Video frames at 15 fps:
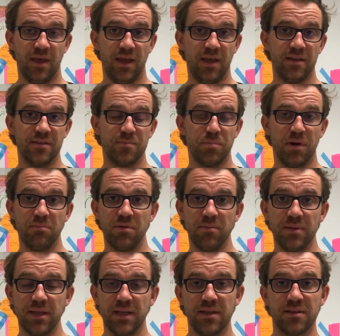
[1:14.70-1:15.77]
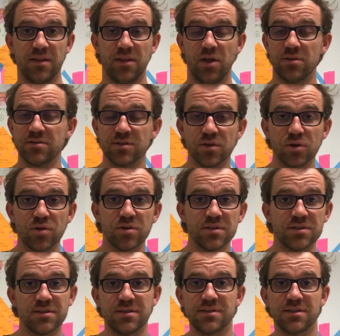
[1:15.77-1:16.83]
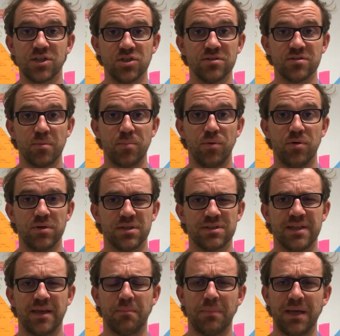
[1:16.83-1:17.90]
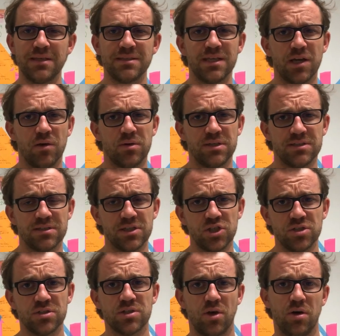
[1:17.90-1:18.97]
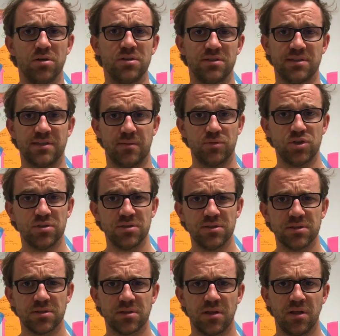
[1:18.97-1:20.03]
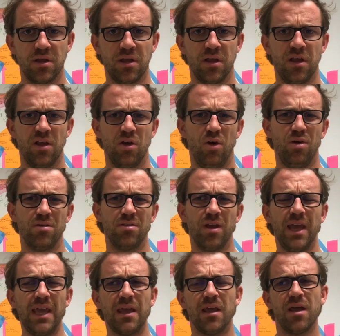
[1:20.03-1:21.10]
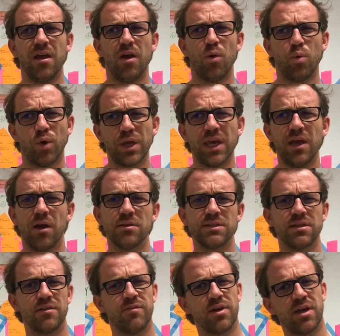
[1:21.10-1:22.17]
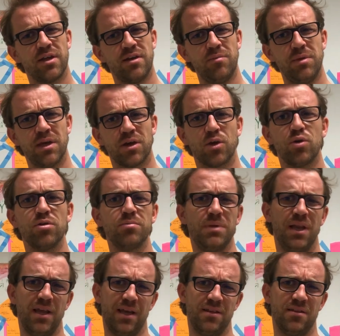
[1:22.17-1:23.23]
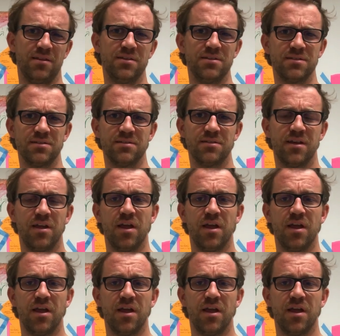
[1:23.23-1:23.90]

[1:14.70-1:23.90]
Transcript: And probably the not so good decision support is like basing our decisions all on assumptions, on, hey, working outside of academia could be like this.